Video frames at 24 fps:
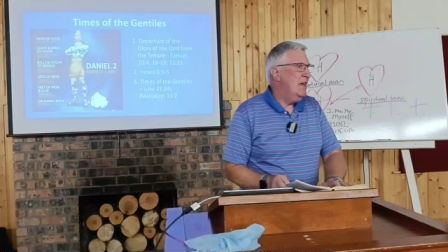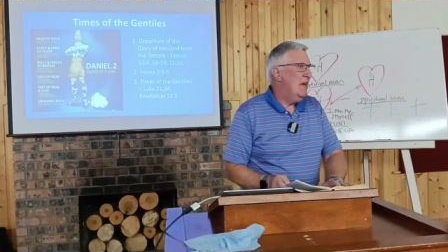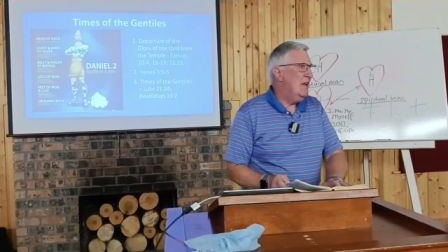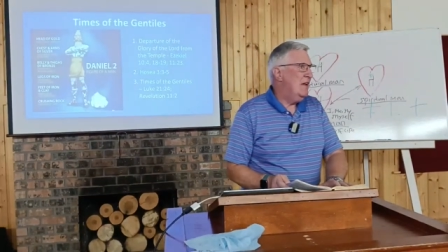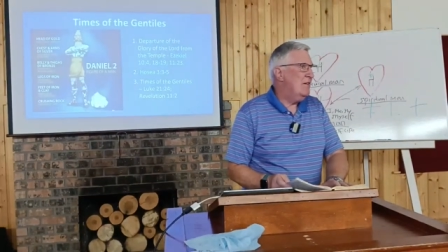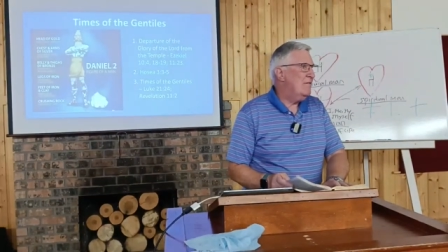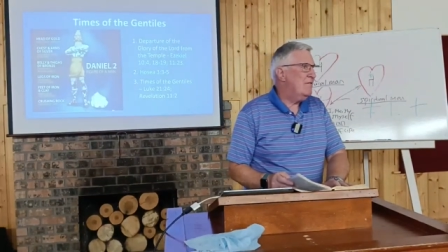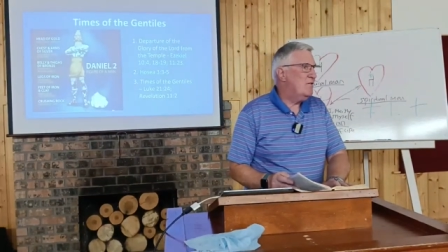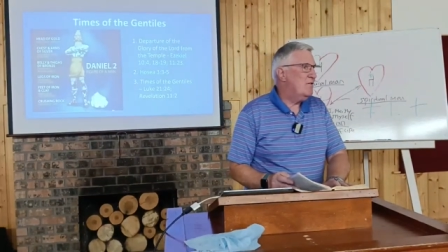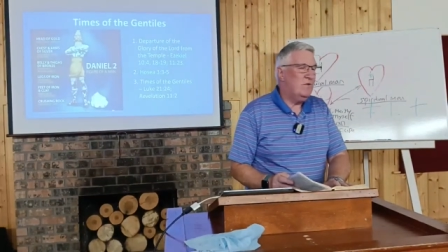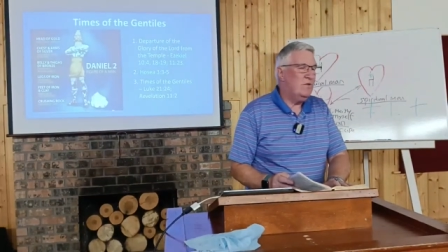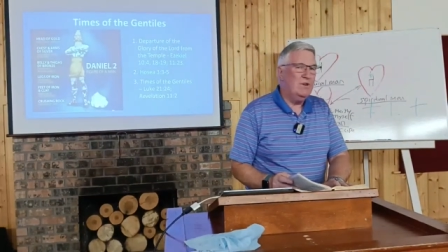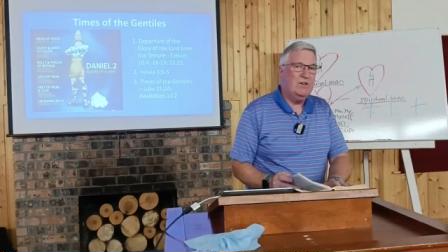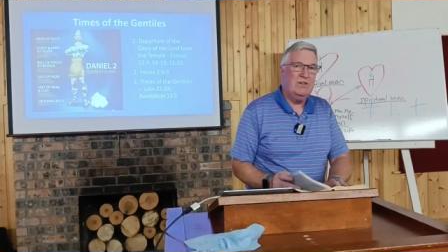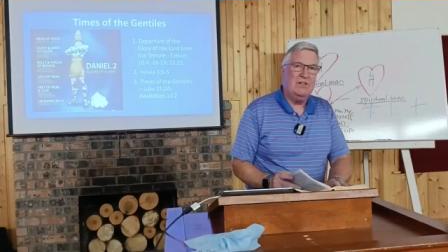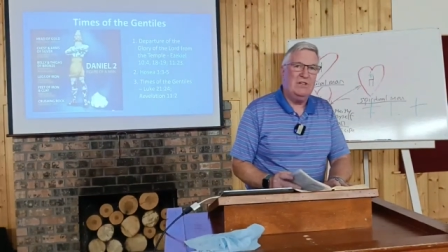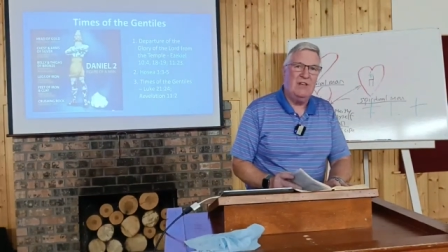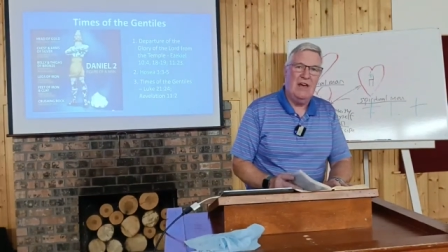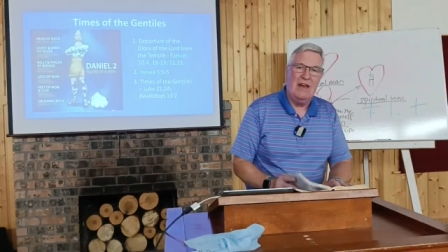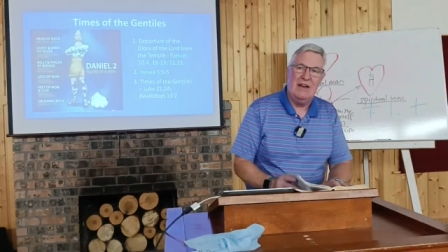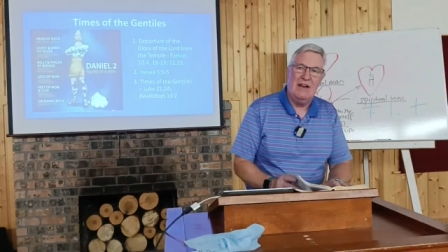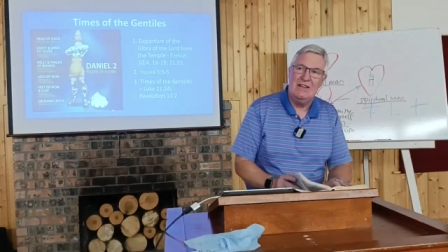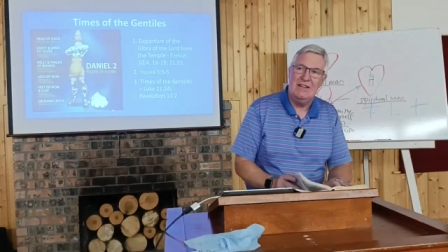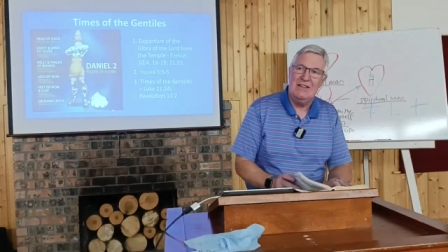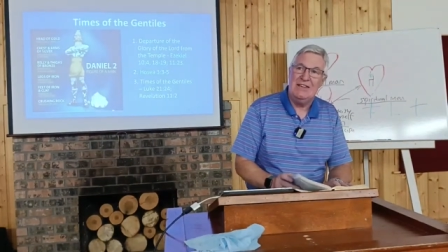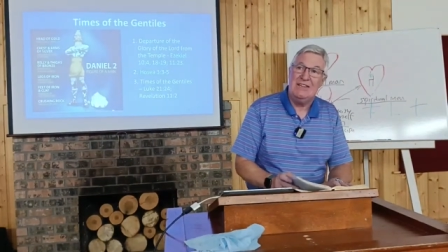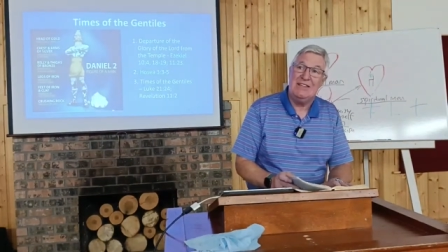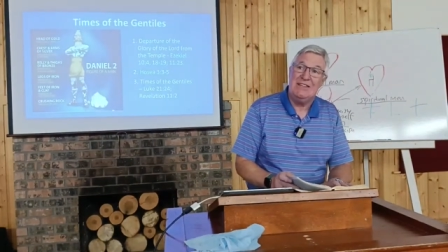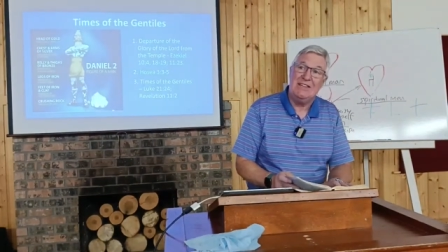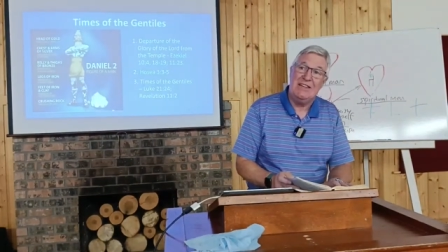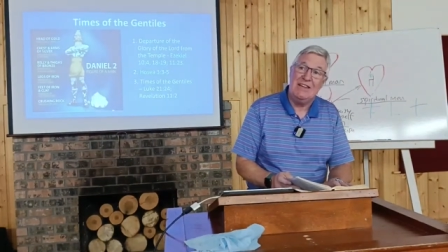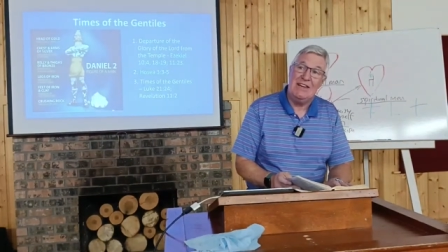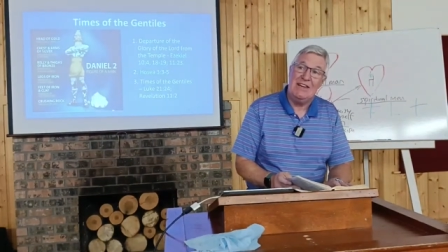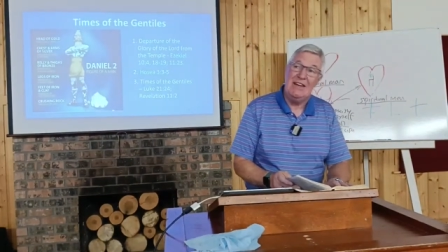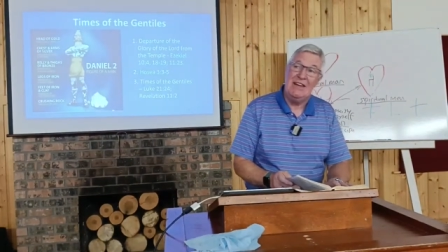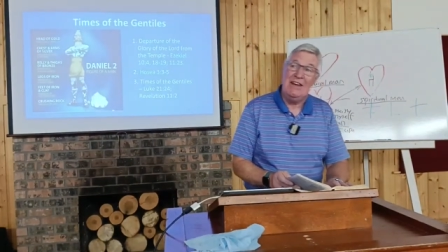And of course, that is a
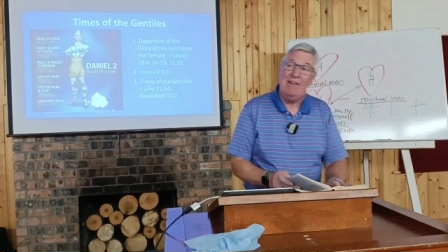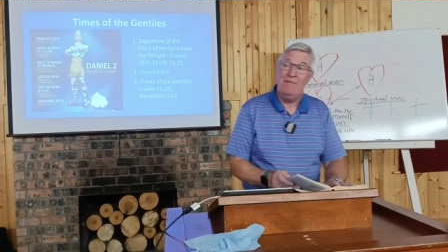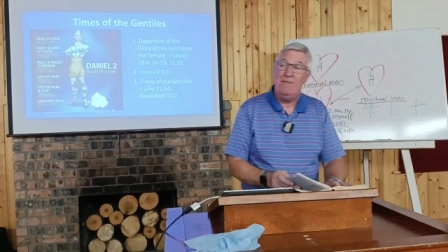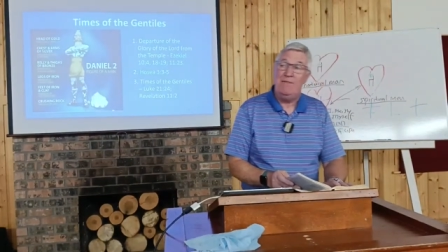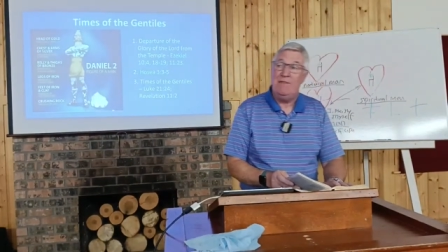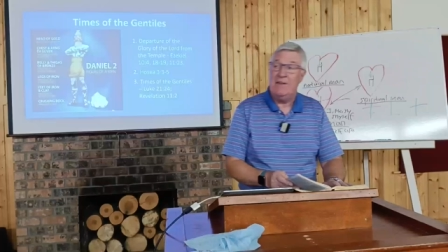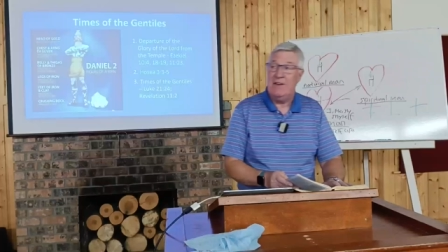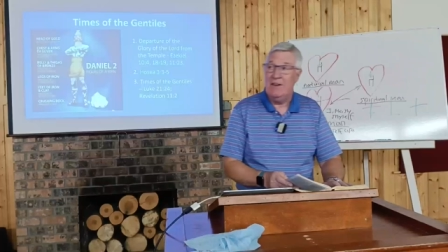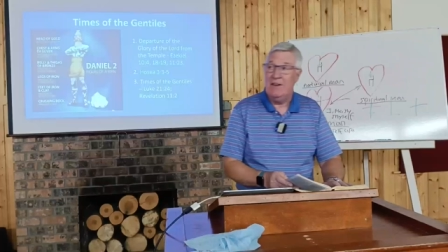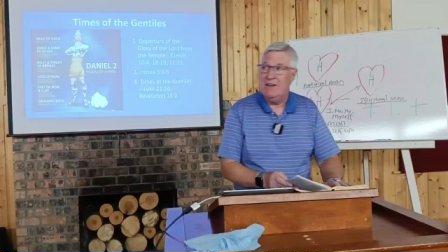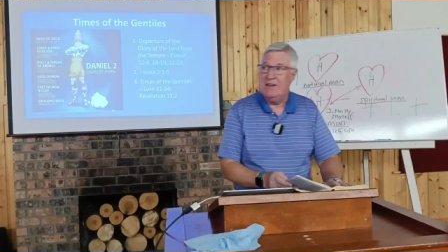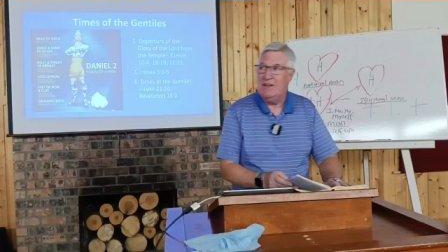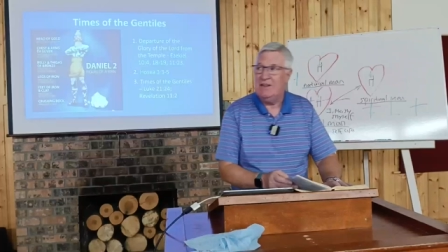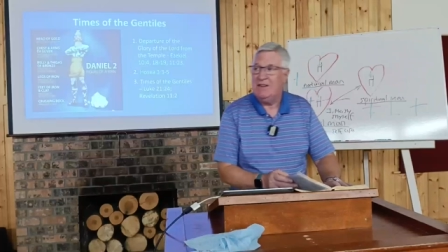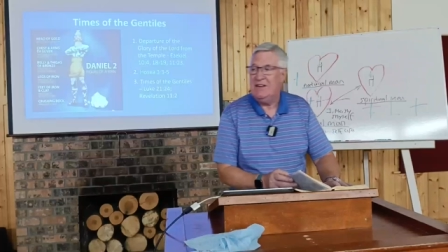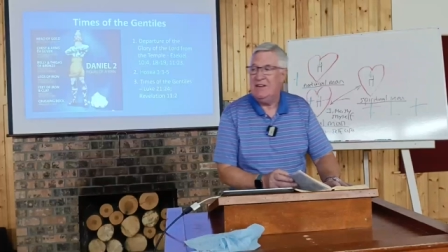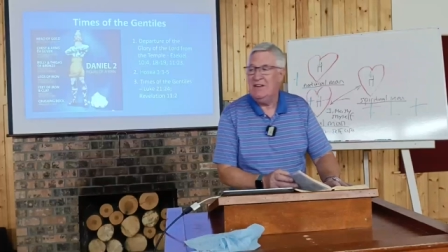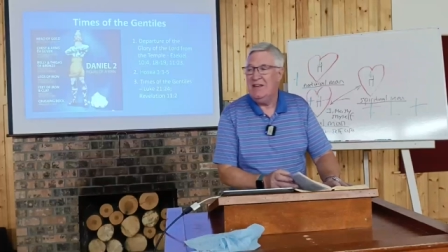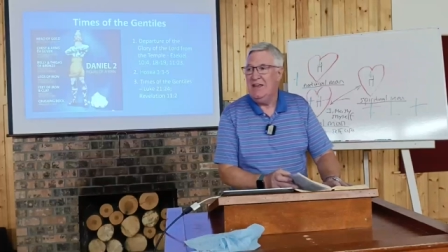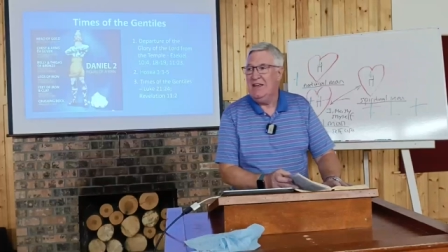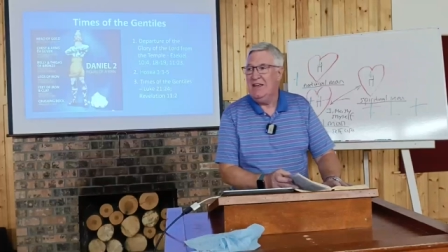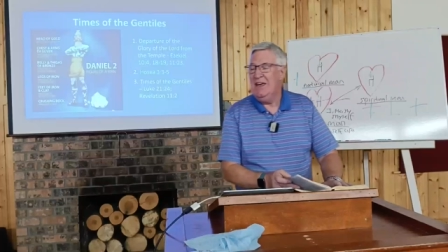significant